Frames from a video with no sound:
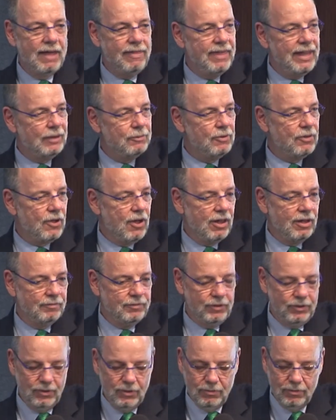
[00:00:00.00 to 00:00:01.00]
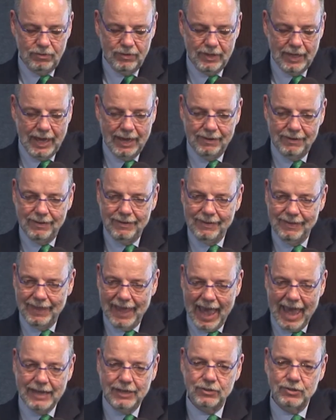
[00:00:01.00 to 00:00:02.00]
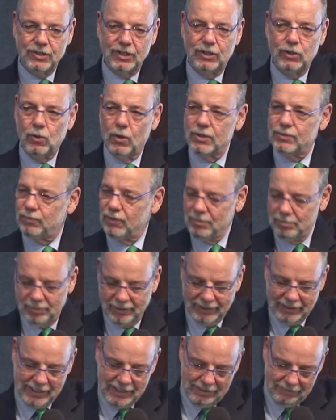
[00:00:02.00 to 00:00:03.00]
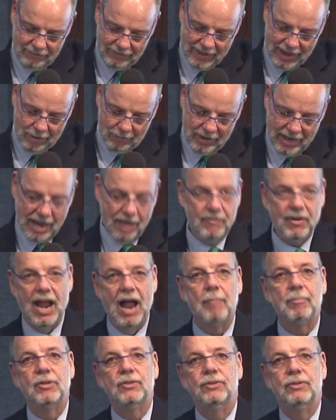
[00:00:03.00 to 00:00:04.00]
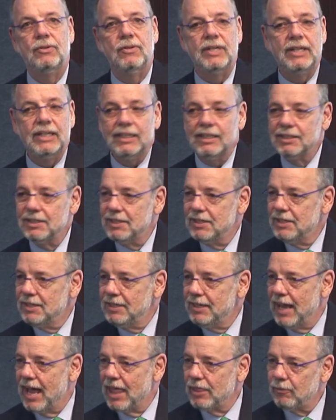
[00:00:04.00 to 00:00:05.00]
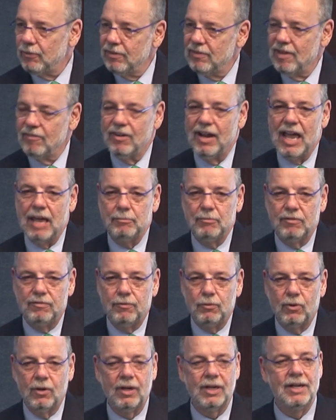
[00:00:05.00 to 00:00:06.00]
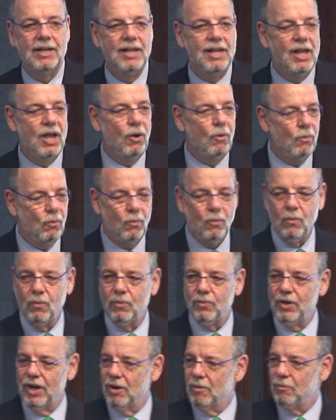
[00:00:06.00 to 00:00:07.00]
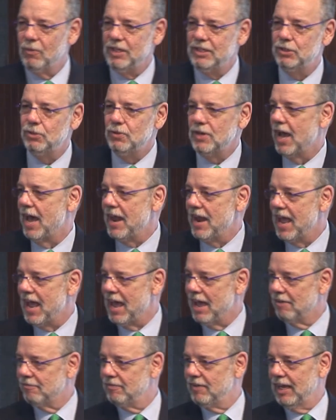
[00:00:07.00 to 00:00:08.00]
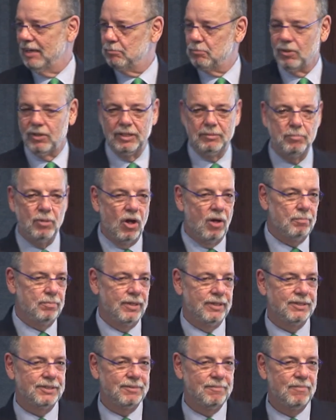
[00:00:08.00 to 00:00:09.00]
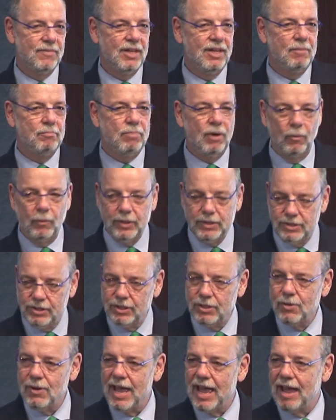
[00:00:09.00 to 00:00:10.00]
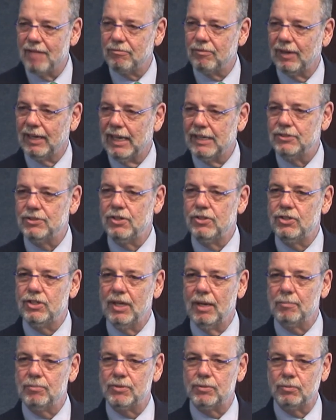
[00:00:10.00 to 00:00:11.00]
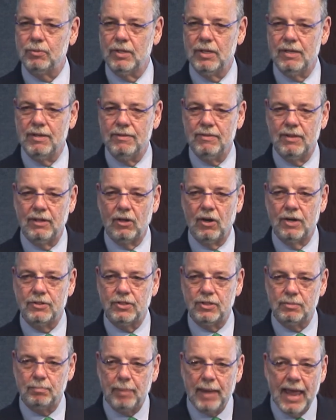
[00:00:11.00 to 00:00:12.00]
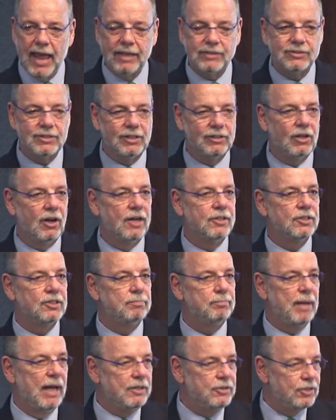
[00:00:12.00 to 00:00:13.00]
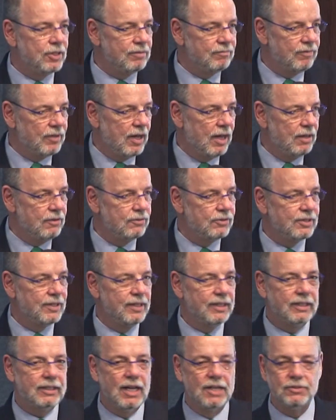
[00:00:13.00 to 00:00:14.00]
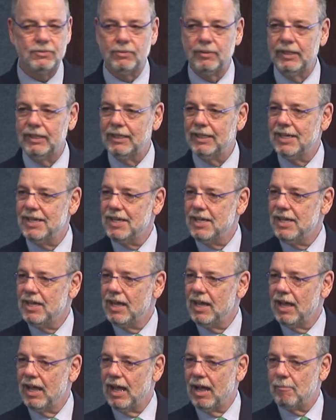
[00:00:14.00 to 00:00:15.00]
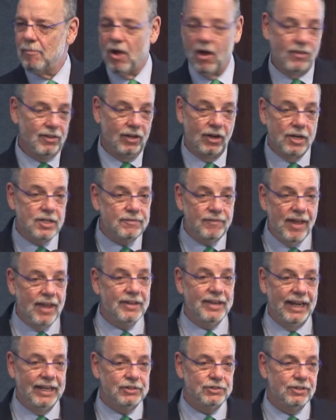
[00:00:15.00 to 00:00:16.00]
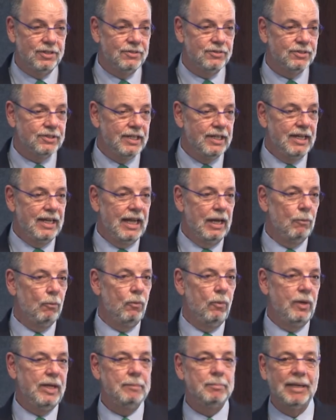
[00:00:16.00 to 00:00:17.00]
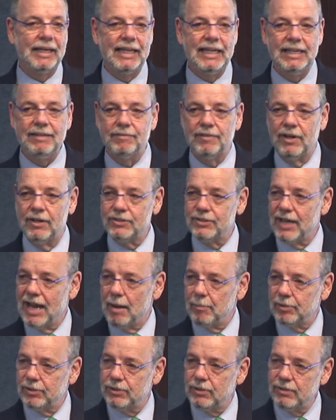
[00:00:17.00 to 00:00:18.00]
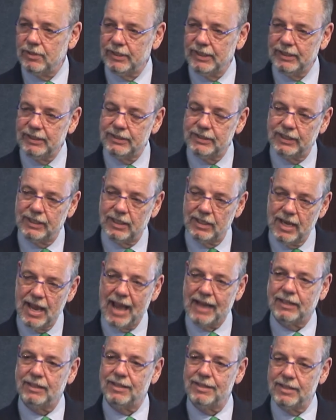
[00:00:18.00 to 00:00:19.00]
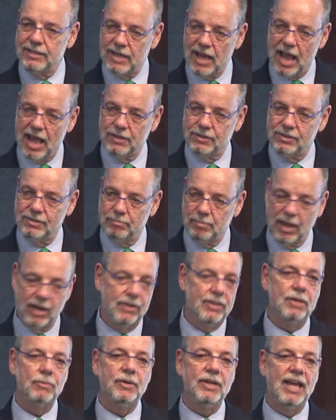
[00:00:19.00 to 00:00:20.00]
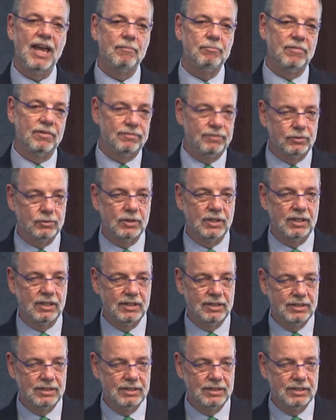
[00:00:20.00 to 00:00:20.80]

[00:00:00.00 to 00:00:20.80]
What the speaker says: think, with all of you, that that is the course. We believe that we have an opportunity now that we've never had before. You know, we do not have a bully pulpit, but we do have relationships with the largest banks, the largest pension funds in the country, all the large foundations, and we believe there's an opportunity to connect the dots better than we have before